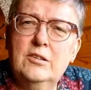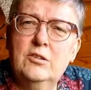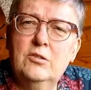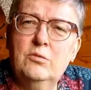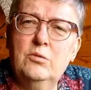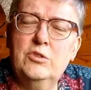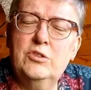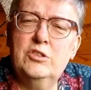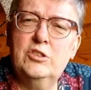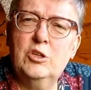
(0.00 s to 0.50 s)

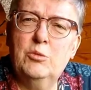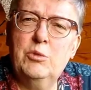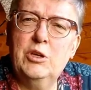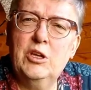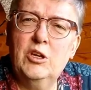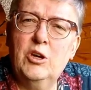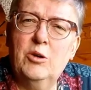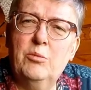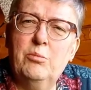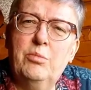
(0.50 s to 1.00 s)
was
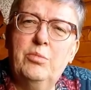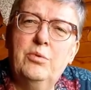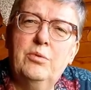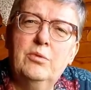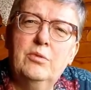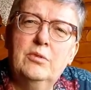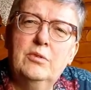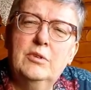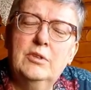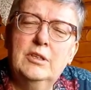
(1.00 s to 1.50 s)
summing up
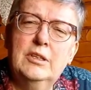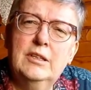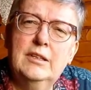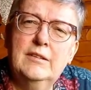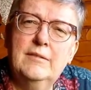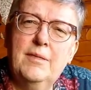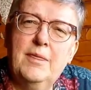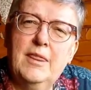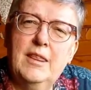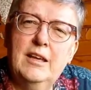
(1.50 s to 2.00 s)

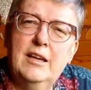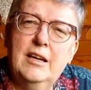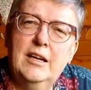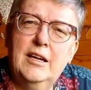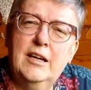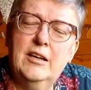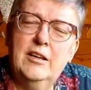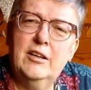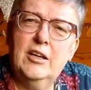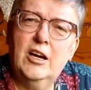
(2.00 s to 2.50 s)

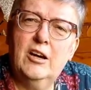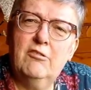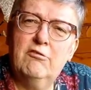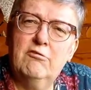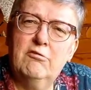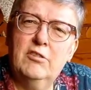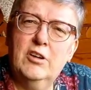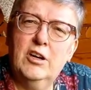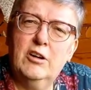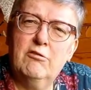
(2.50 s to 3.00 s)

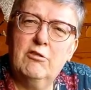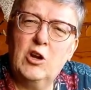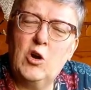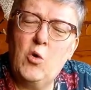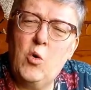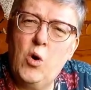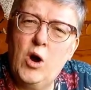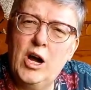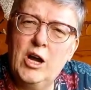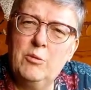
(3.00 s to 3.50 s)
our
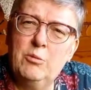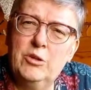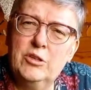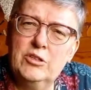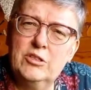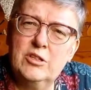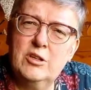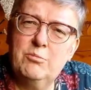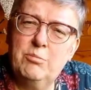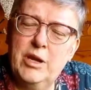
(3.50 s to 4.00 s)

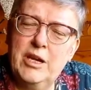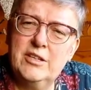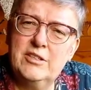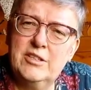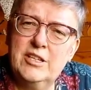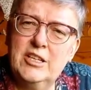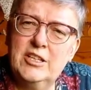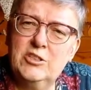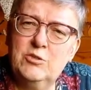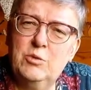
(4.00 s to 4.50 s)
requirements. The best
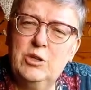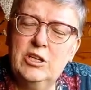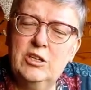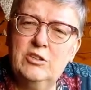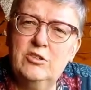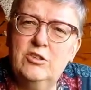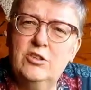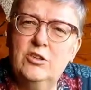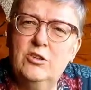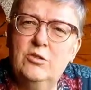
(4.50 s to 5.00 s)
things we
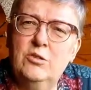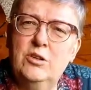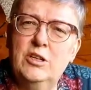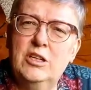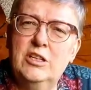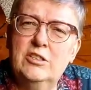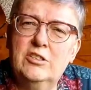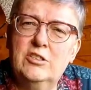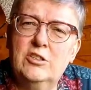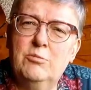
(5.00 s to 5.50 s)
can do
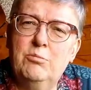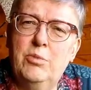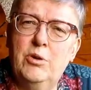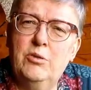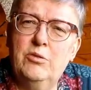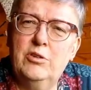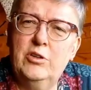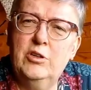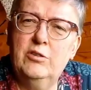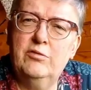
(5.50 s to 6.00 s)
is to
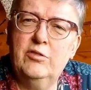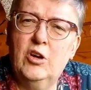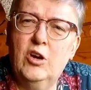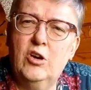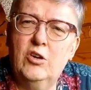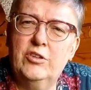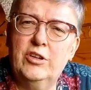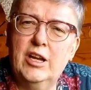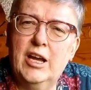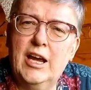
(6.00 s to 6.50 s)
both love
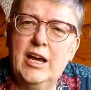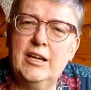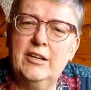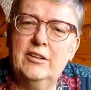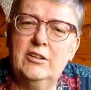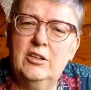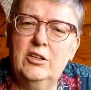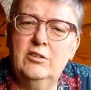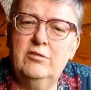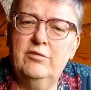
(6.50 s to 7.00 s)
God and
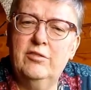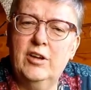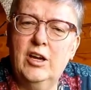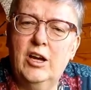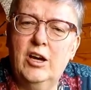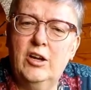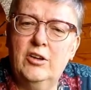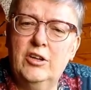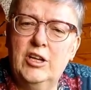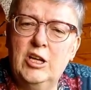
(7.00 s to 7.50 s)
love
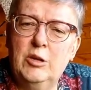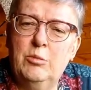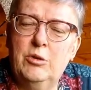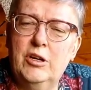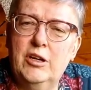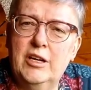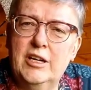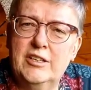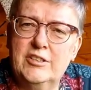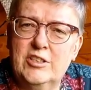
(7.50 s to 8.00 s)
our
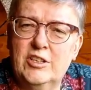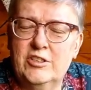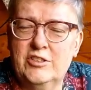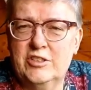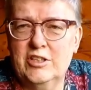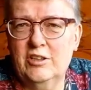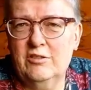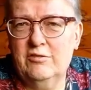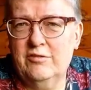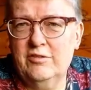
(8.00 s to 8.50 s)
neighbour as
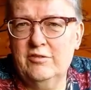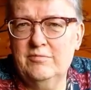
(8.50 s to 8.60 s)
ourselves.